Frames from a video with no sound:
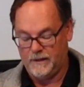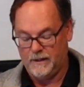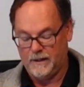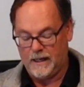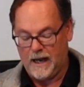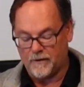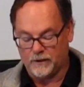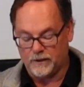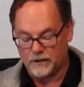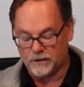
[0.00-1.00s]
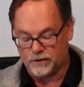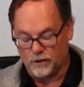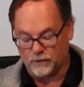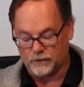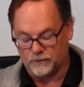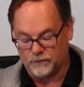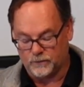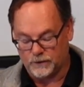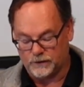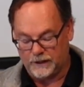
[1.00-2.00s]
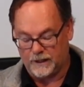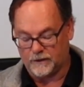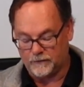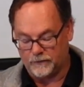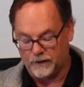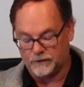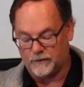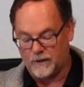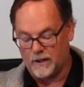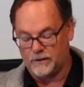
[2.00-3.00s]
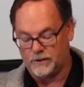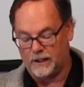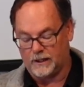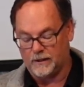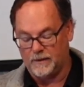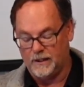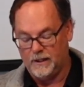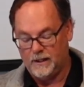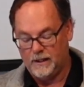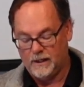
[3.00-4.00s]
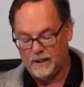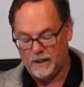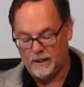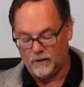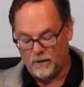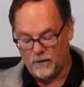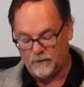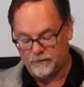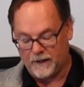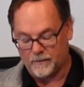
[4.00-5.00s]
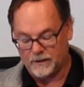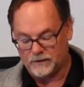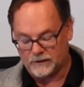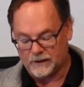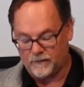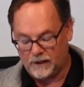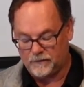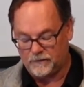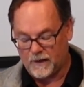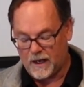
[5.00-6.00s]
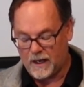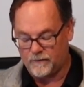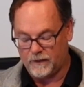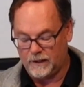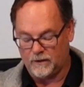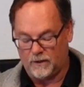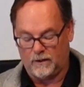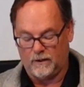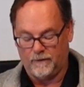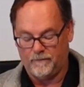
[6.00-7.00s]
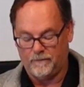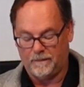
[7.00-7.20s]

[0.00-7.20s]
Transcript: And after this, Joseph sent for his father Jacob and the whole family, 75 in all.